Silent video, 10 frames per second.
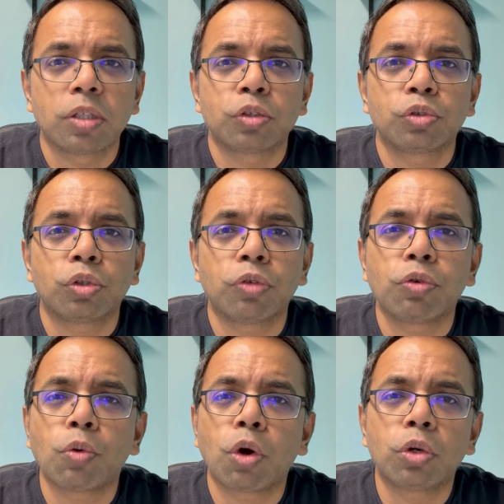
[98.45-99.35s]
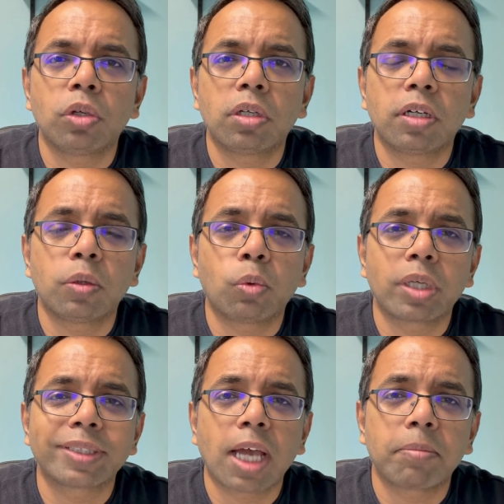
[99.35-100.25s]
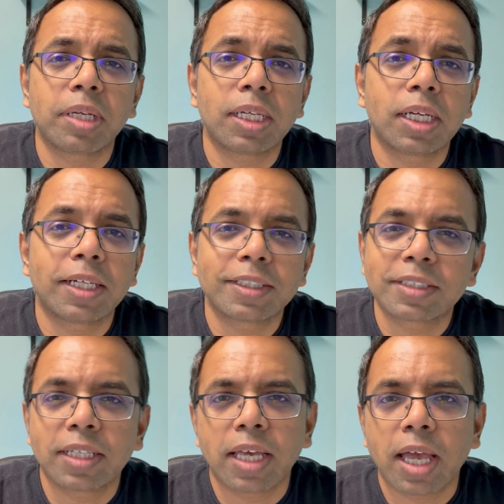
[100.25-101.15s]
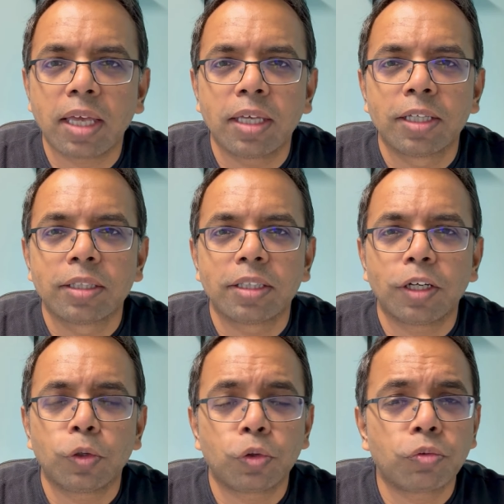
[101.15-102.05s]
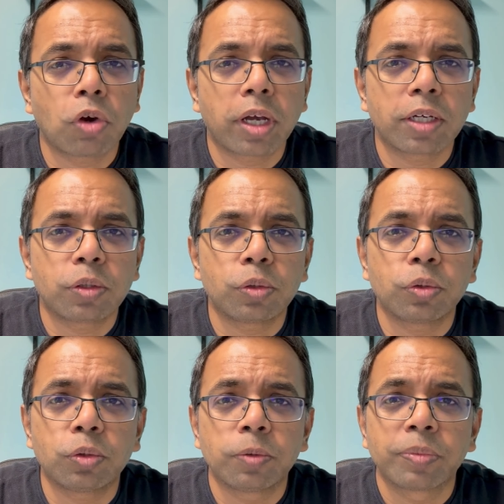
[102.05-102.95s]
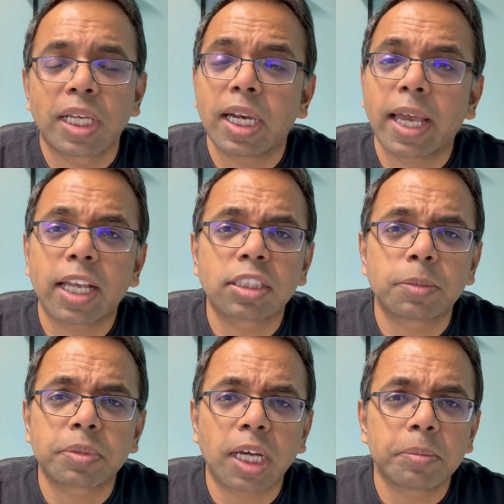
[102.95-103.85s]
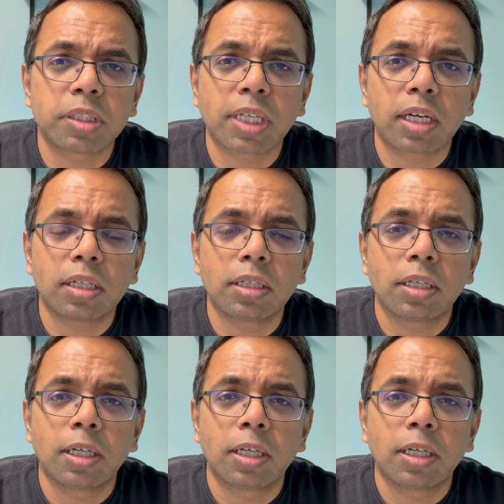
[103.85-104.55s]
So if you want to learn what's happening latest in AI, then don't forget to like and subscribe the channel